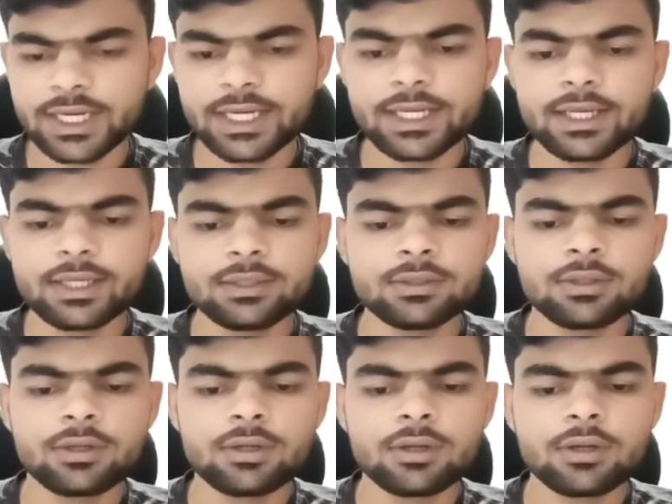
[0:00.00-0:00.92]
here
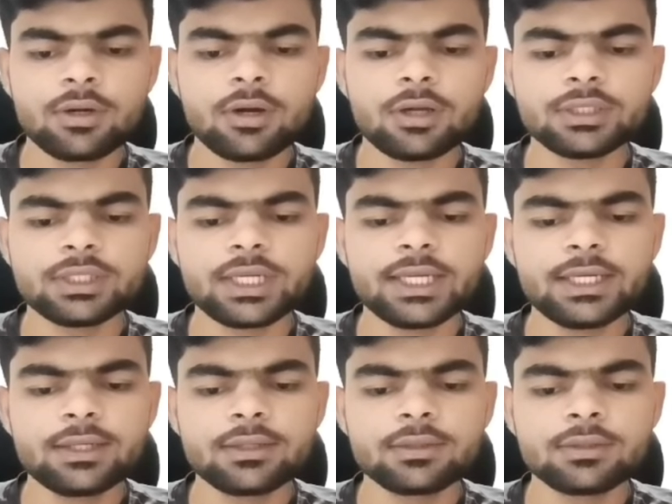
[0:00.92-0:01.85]
on click
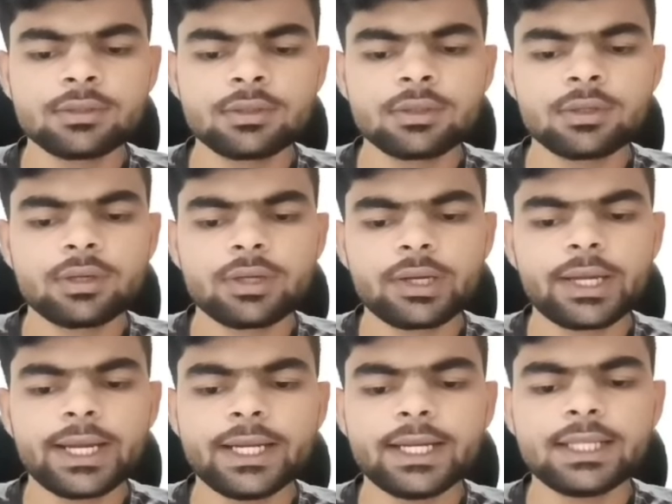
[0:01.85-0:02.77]

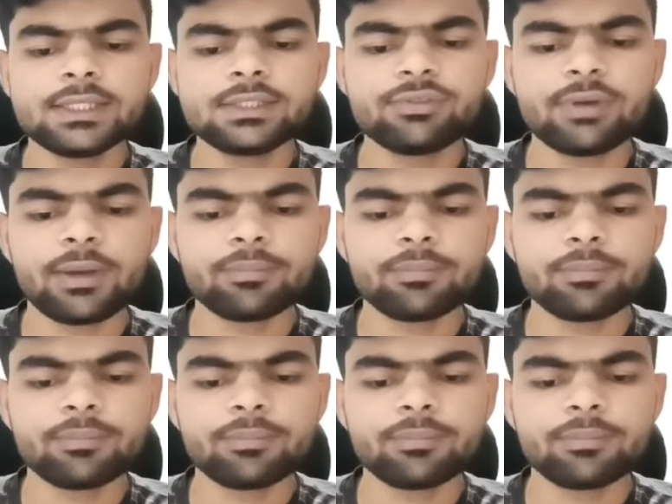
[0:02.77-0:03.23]
handle swap.